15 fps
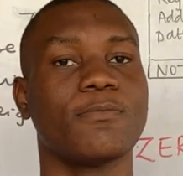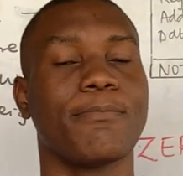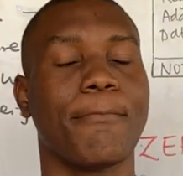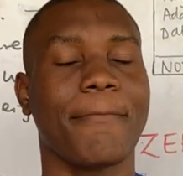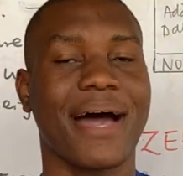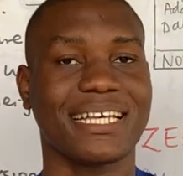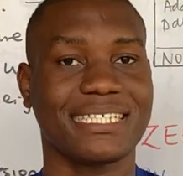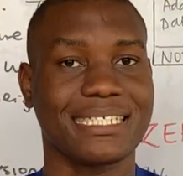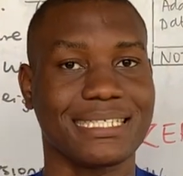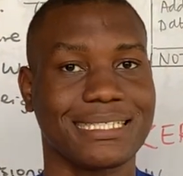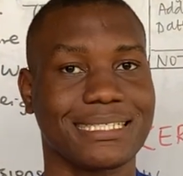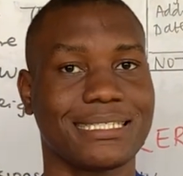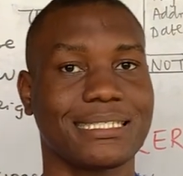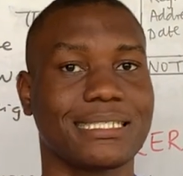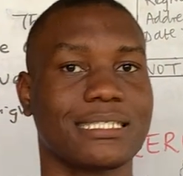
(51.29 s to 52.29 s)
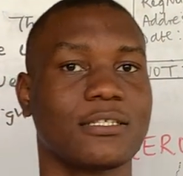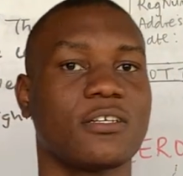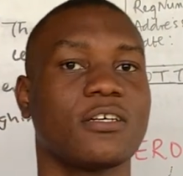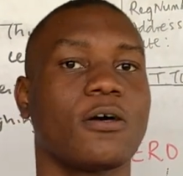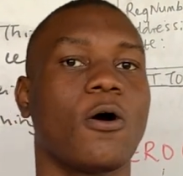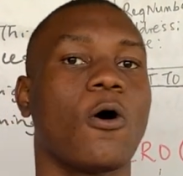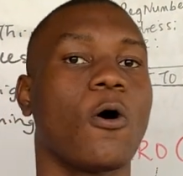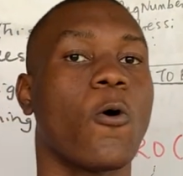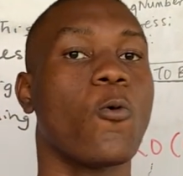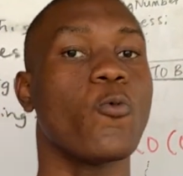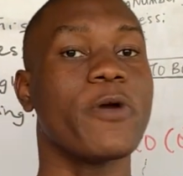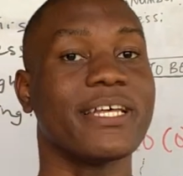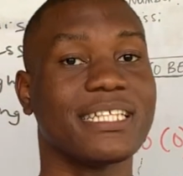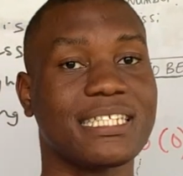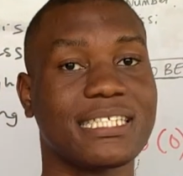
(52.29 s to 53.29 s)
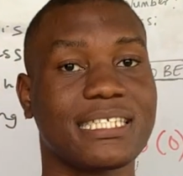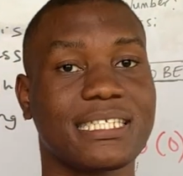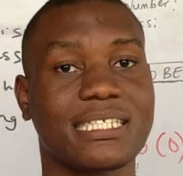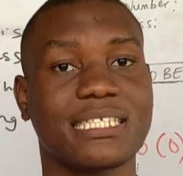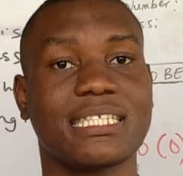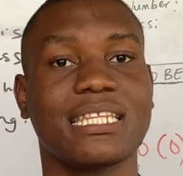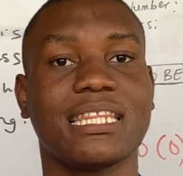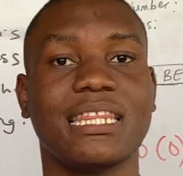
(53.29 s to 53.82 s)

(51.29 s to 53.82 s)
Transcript: masses or weights